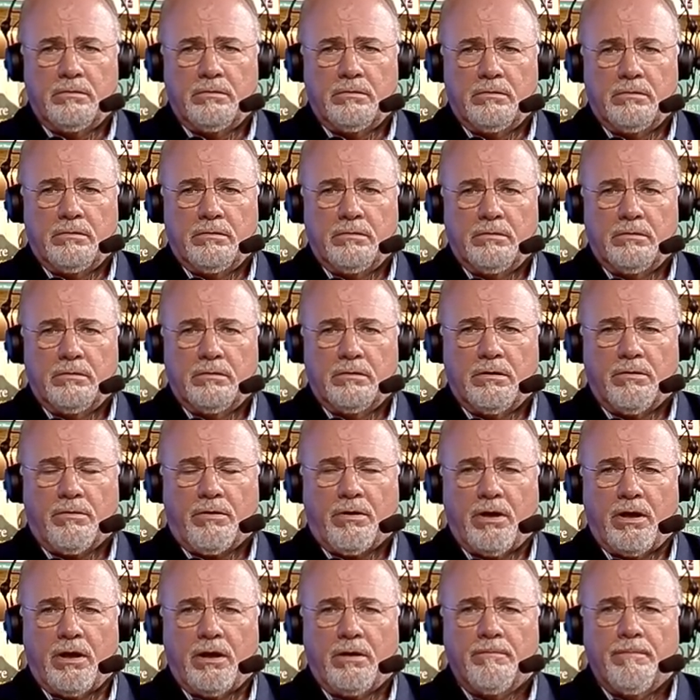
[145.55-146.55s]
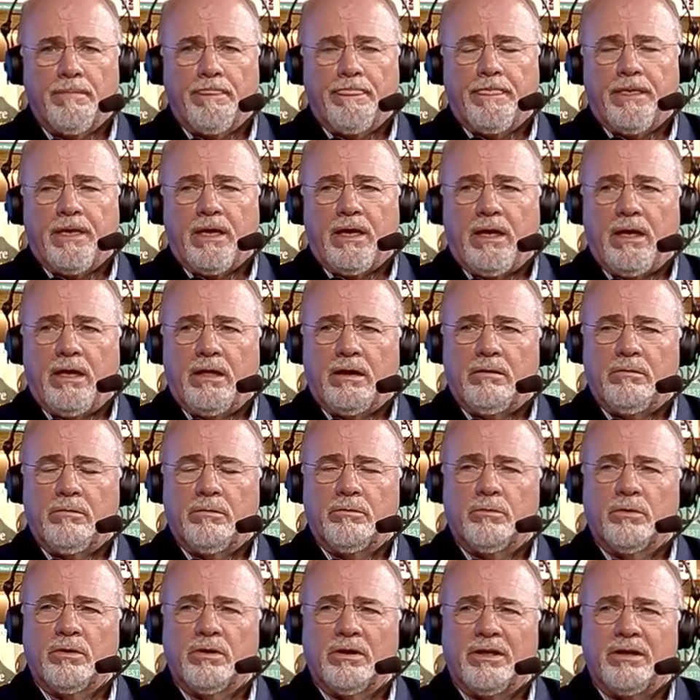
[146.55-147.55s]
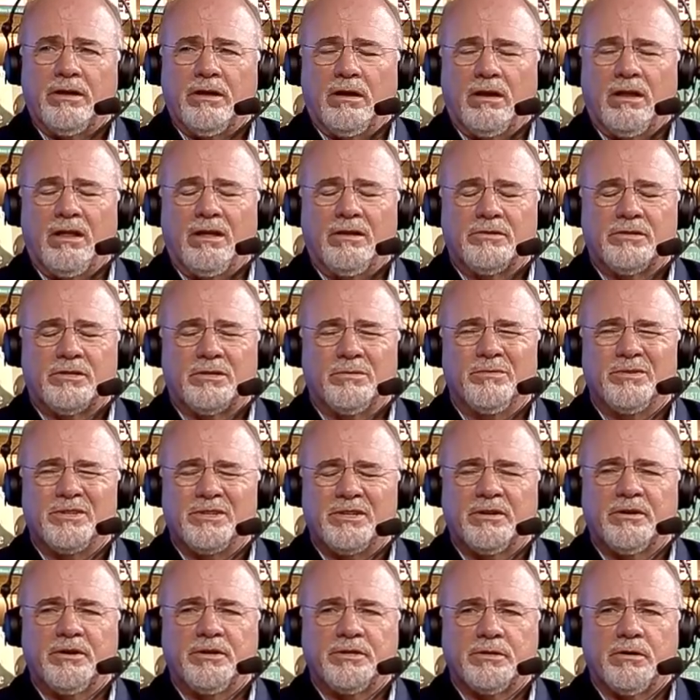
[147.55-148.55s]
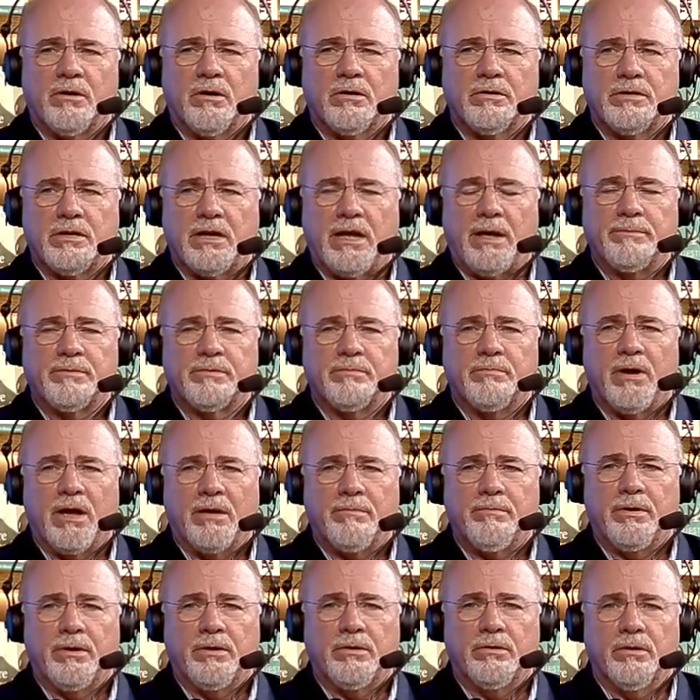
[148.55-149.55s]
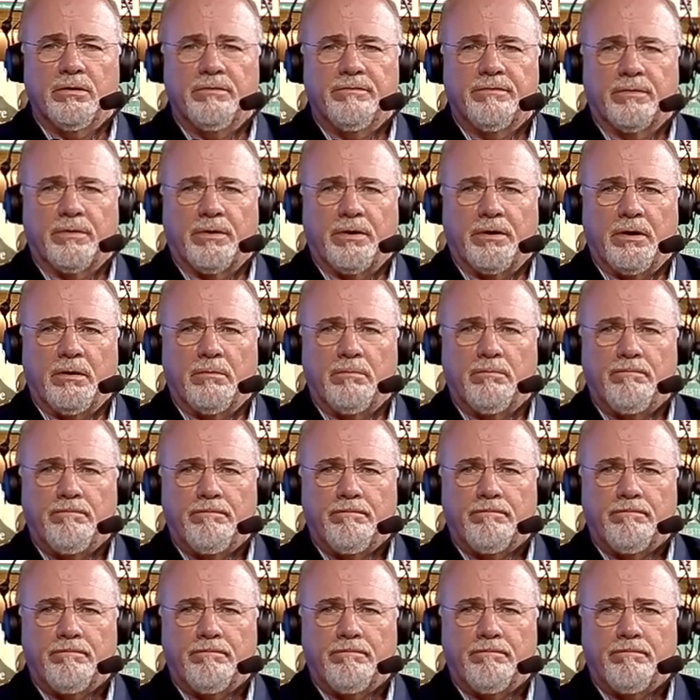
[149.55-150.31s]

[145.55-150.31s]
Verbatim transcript: Mm-hmm. Okay. And uh, really, lot, some serious hard times might be good for him.